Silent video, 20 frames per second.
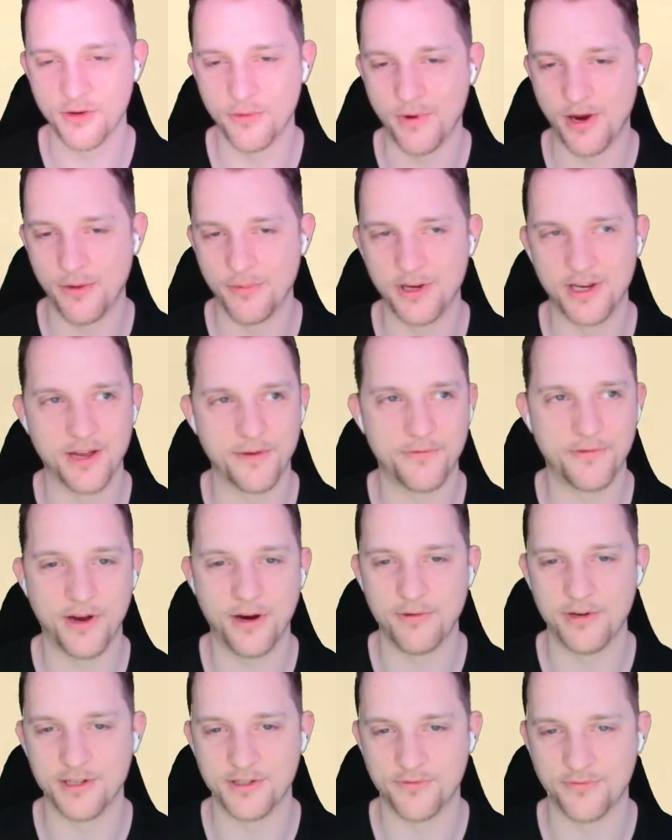the way we get
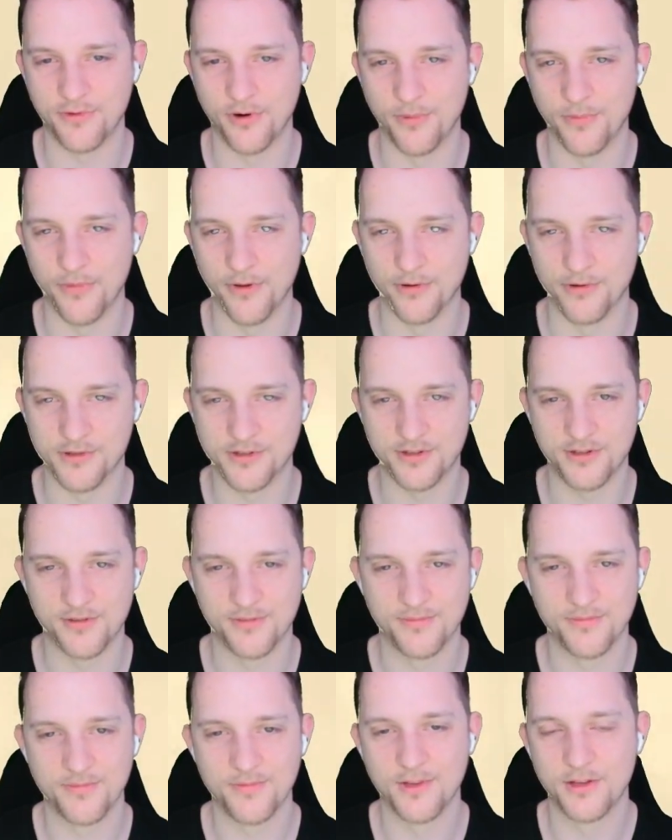fairies from those
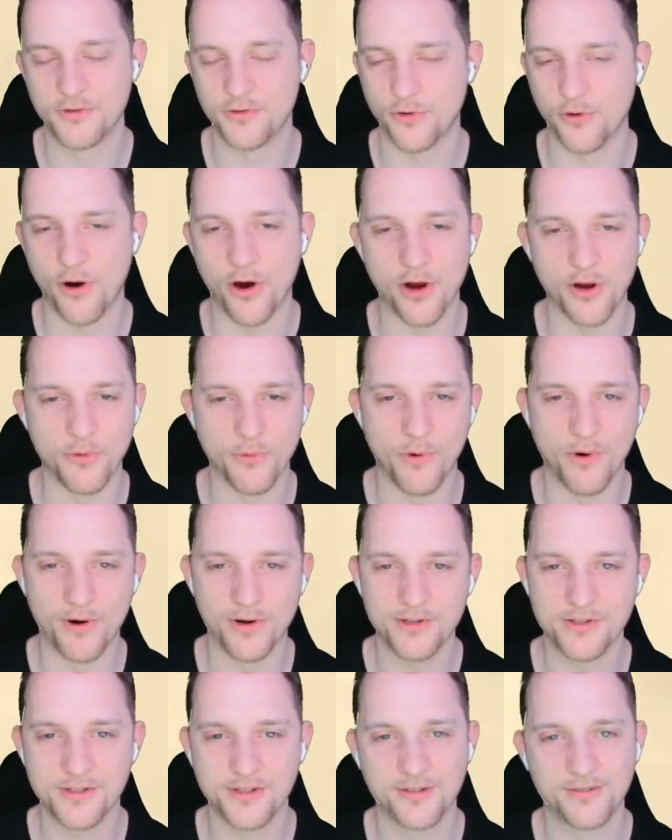drawing
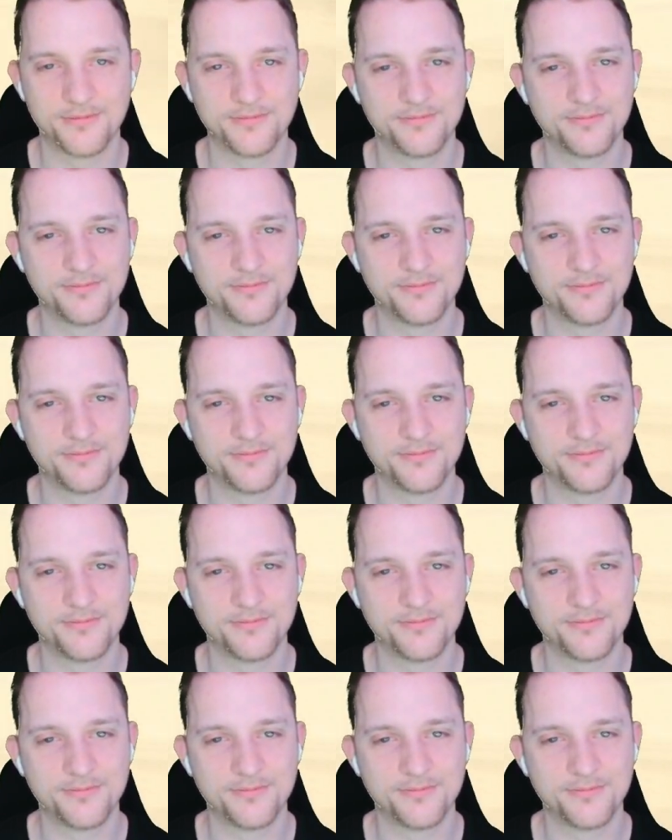walls.